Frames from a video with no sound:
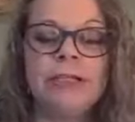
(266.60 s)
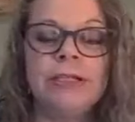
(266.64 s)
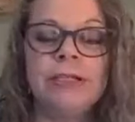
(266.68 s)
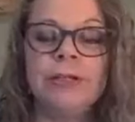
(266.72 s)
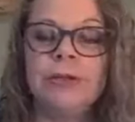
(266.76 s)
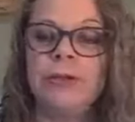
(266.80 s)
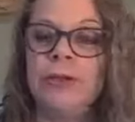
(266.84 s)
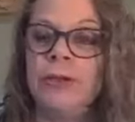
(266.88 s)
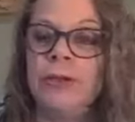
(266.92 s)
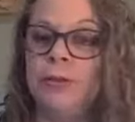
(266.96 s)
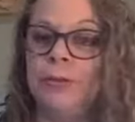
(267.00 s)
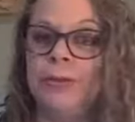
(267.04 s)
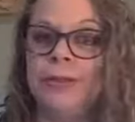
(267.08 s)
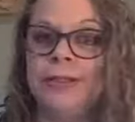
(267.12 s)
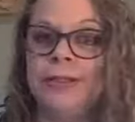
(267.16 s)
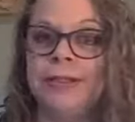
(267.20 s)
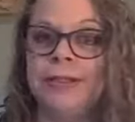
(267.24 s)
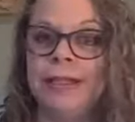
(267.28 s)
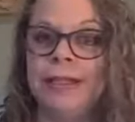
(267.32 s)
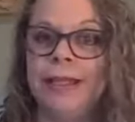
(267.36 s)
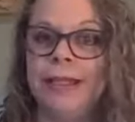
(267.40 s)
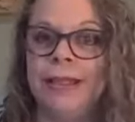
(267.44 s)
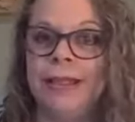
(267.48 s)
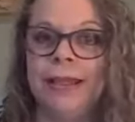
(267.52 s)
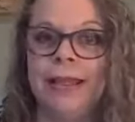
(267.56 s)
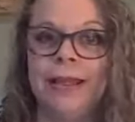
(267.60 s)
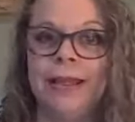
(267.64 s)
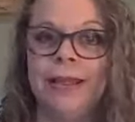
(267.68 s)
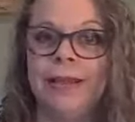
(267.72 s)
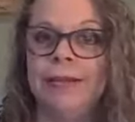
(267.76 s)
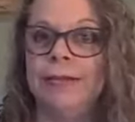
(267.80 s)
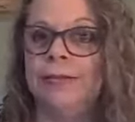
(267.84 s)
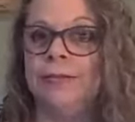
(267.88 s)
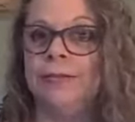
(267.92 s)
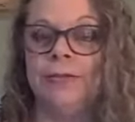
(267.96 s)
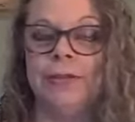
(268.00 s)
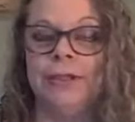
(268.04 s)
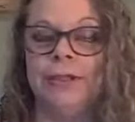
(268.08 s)
so you don't miss
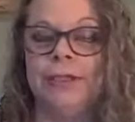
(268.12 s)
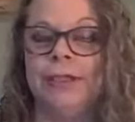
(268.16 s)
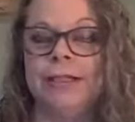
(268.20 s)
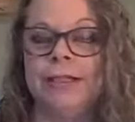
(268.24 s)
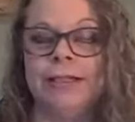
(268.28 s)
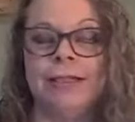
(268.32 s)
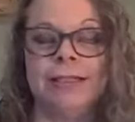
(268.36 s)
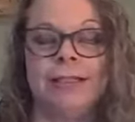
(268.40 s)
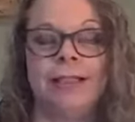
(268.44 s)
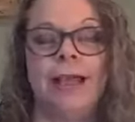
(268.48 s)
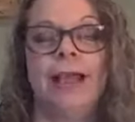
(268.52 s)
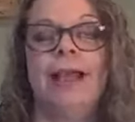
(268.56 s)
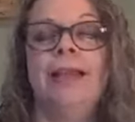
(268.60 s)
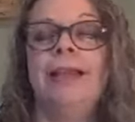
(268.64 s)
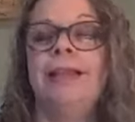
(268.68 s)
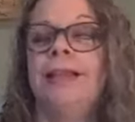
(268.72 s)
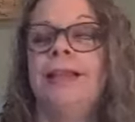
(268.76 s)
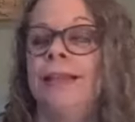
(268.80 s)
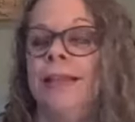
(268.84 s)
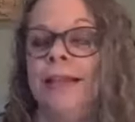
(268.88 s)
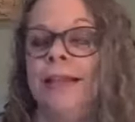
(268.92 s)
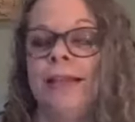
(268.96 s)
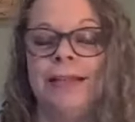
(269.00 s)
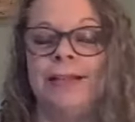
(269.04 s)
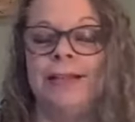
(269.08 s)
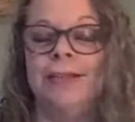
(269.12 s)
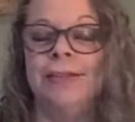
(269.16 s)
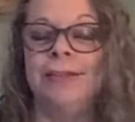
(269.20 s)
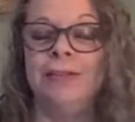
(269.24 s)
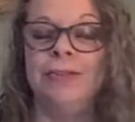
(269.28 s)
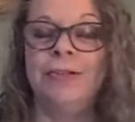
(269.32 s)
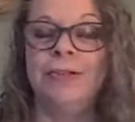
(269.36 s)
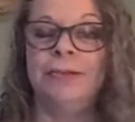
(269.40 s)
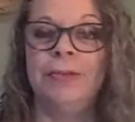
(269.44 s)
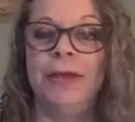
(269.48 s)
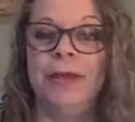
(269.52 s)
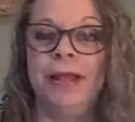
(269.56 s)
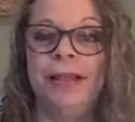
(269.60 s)
anything really exciting that I do
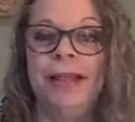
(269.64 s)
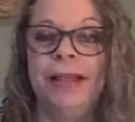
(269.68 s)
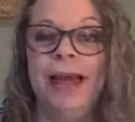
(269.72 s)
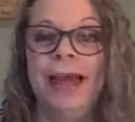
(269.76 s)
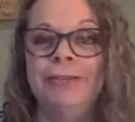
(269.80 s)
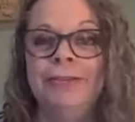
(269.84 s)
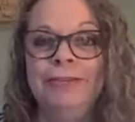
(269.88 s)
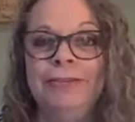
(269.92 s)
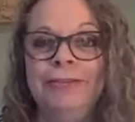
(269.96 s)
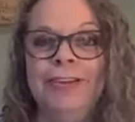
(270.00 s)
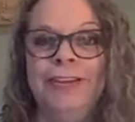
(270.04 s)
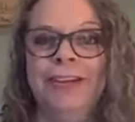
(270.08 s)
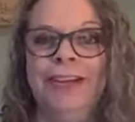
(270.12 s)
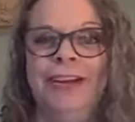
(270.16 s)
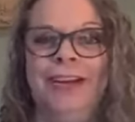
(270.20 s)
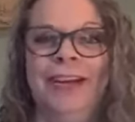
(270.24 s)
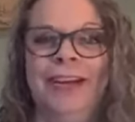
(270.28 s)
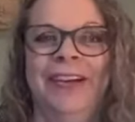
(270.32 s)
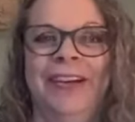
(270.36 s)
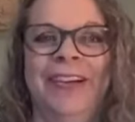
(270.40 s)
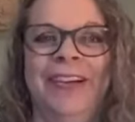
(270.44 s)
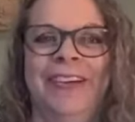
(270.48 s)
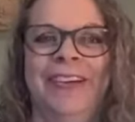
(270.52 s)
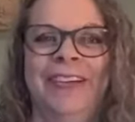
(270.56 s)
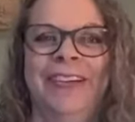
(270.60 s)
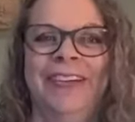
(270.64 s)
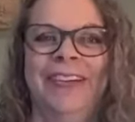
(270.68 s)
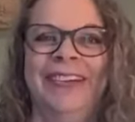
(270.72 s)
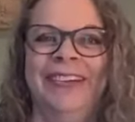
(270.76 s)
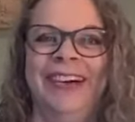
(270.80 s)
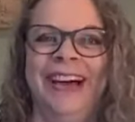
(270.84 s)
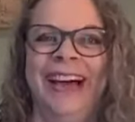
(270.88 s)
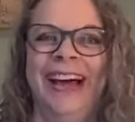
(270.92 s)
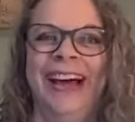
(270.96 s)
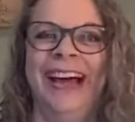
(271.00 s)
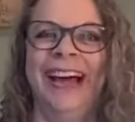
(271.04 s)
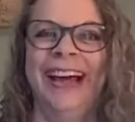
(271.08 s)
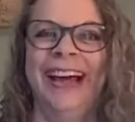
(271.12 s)
in my life. You know?